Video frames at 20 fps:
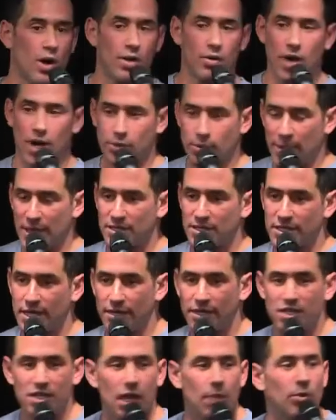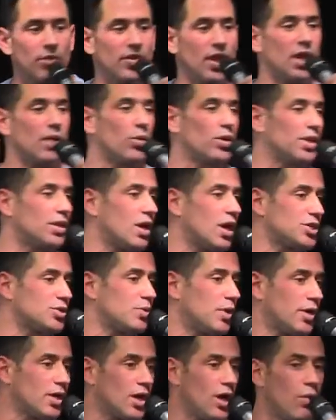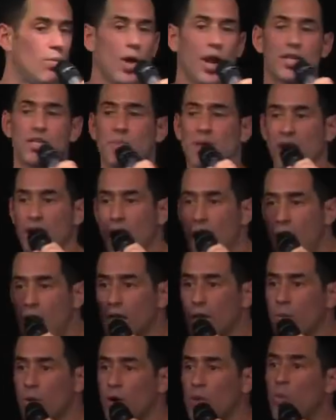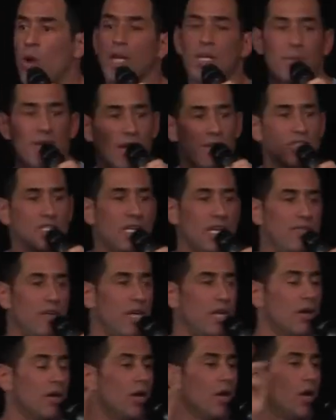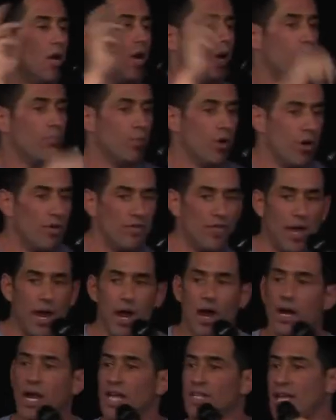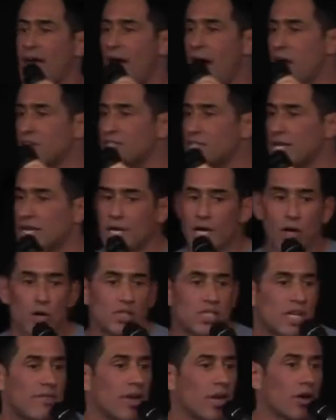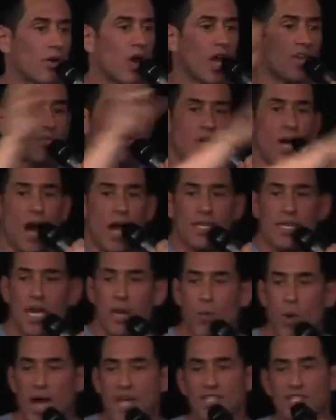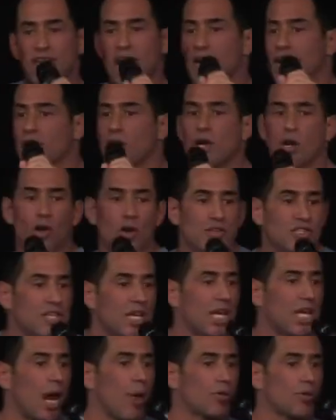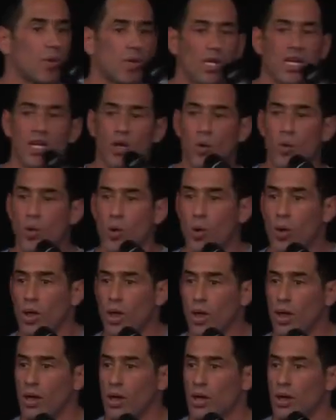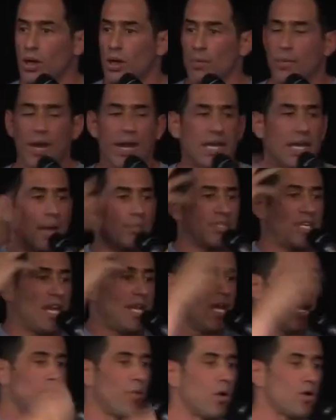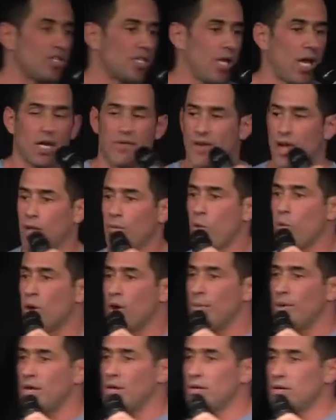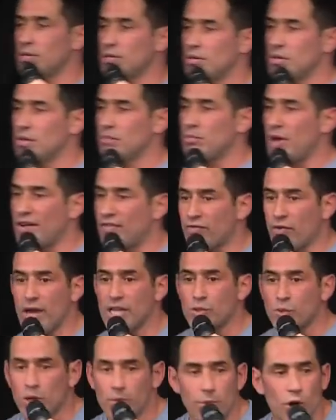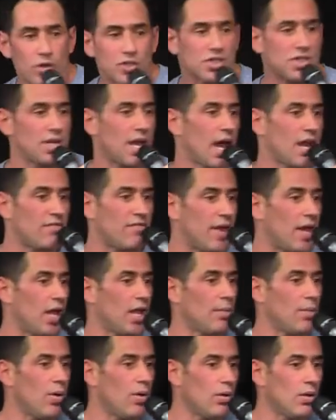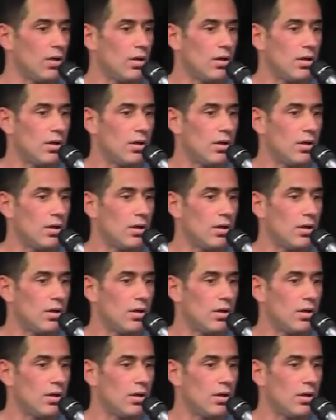I graduated Penn State. They said, "We'll be anywhere in the country you want to go." Wanted to be in Hollywood, wanted to be on TV. Moved there, got the house in the hills, living across from Kanye West, dating the girls, thinking I was really cool. But I kept dating emotionally unavailable women. My friends were emotionally not available.